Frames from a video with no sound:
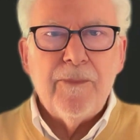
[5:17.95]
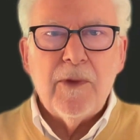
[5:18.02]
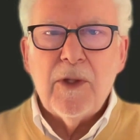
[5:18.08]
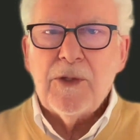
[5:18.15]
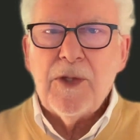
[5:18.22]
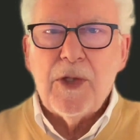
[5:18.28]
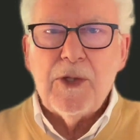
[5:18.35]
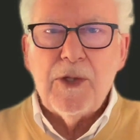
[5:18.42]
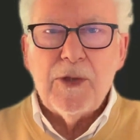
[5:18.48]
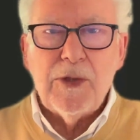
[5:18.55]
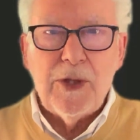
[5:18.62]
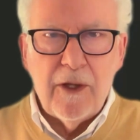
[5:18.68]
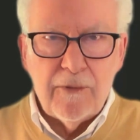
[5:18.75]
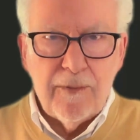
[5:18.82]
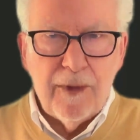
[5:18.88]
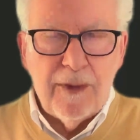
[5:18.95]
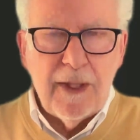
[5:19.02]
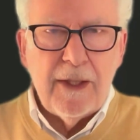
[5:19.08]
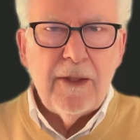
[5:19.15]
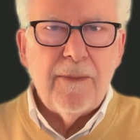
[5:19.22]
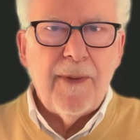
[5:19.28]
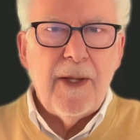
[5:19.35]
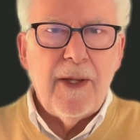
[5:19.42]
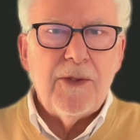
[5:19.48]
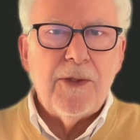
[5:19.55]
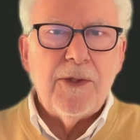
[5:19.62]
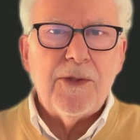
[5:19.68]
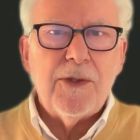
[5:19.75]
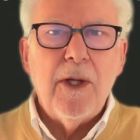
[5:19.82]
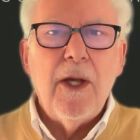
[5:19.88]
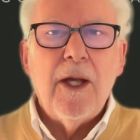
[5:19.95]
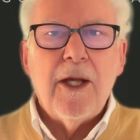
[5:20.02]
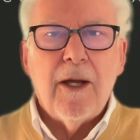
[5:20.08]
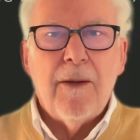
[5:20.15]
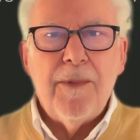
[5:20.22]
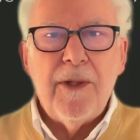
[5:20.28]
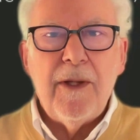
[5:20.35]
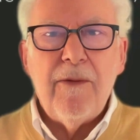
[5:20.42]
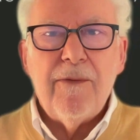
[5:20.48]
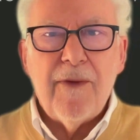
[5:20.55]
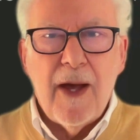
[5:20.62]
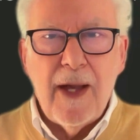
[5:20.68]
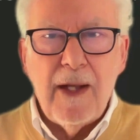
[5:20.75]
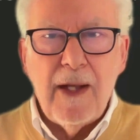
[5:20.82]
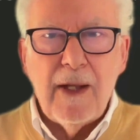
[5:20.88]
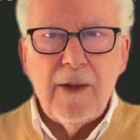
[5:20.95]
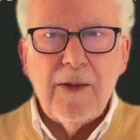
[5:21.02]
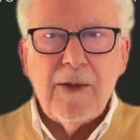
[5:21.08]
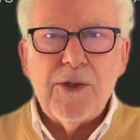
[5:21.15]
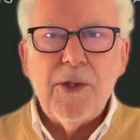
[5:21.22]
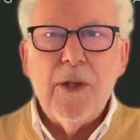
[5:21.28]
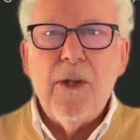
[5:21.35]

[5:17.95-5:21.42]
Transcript: such as government databases, company filings,